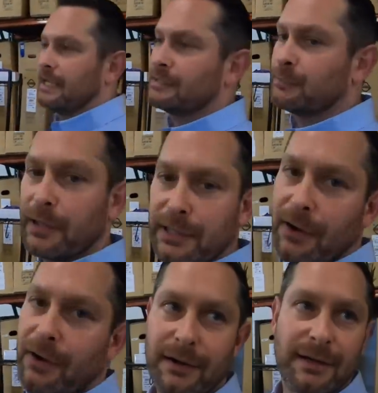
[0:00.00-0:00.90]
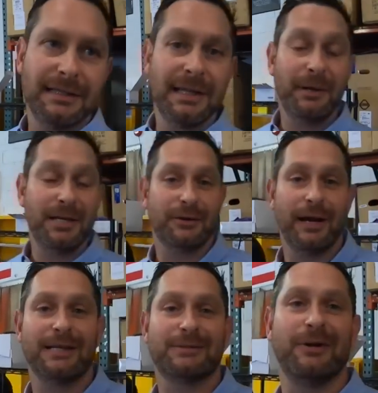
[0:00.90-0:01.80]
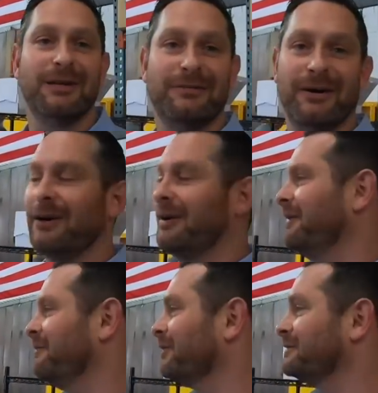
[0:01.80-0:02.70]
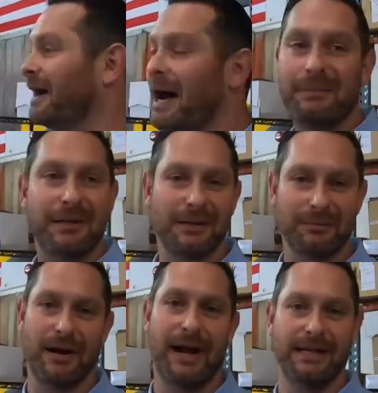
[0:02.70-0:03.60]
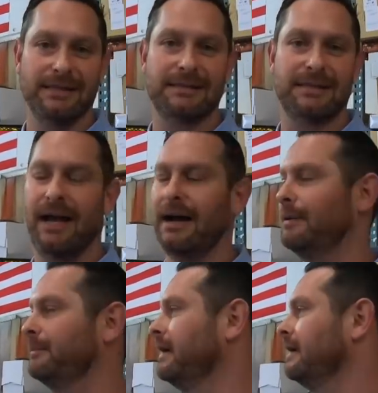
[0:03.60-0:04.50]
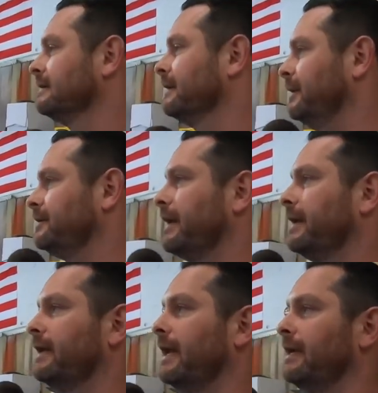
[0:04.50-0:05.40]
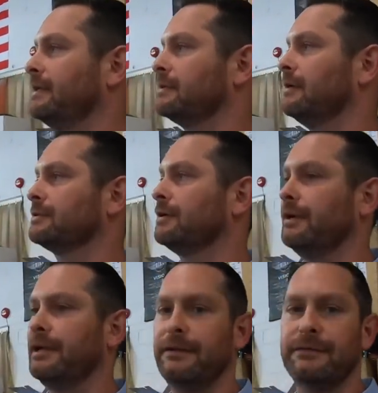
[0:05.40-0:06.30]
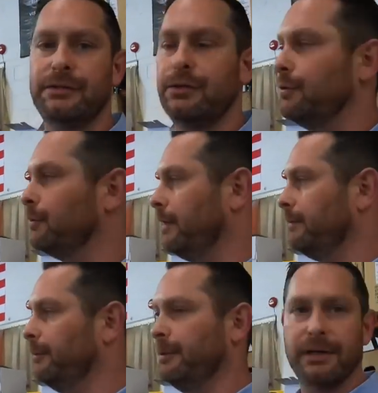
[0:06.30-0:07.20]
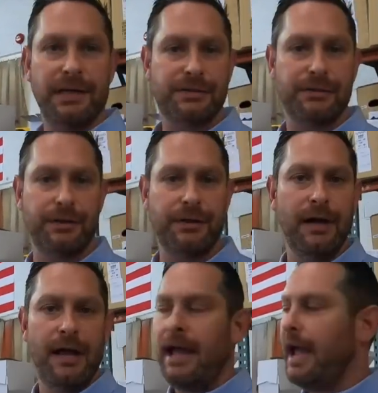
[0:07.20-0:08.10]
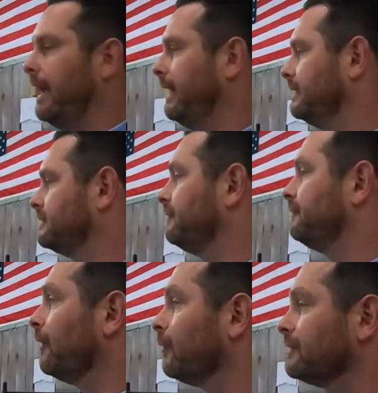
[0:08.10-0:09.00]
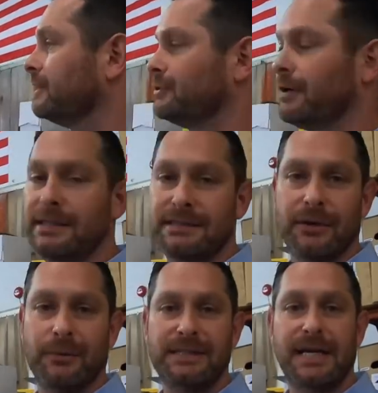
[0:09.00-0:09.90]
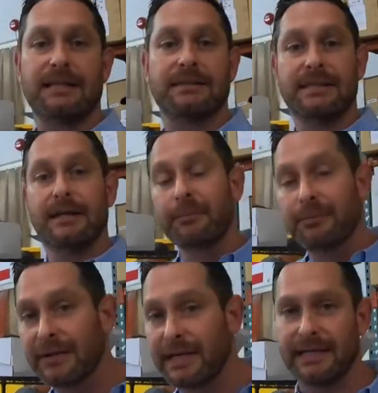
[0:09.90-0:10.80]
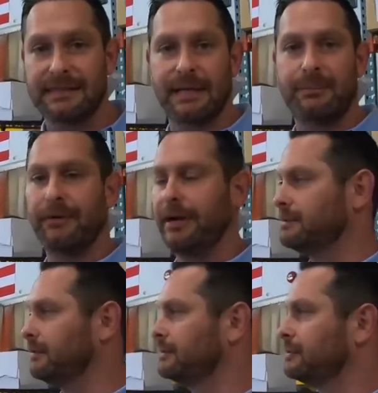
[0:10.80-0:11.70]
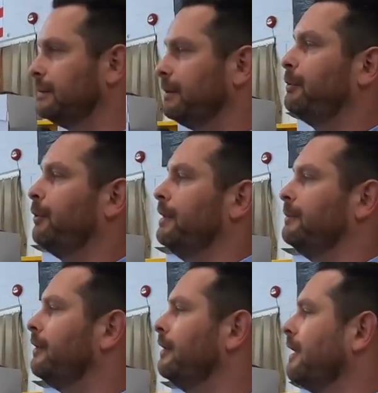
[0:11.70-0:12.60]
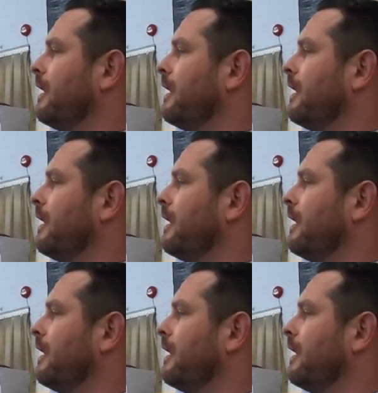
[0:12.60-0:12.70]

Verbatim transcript: guys working hard. Liberty Trike is one of our most popular brands. Um, Liberty Trike, again, is an alternative to a mobility scooter, and it's a folding tricycle, which actually completely separates. So it's super portable,